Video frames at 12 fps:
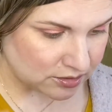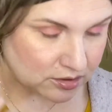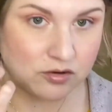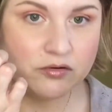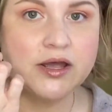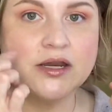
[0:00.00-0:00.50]
go
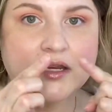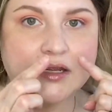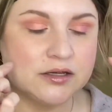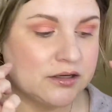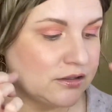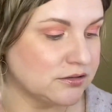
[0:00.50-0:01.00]
ahead
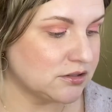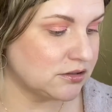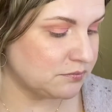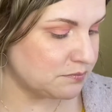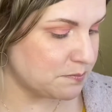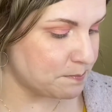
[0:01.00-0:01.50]
and
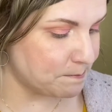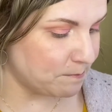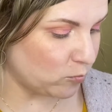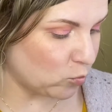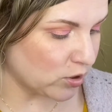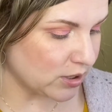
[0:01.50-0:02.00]

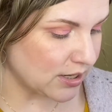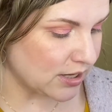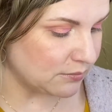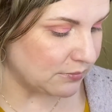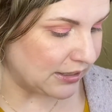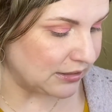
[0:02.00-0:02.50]
work on
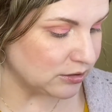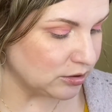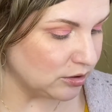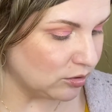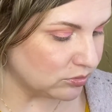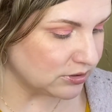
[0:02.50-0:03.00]
my lower